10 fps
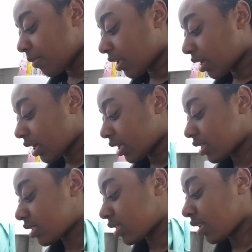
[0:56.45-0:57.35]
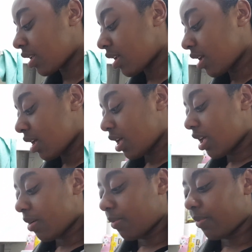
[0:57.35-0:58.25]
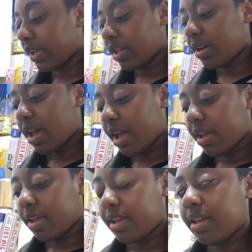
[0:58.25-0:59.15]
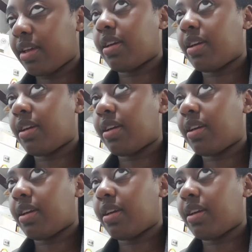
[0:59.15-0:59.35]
because when I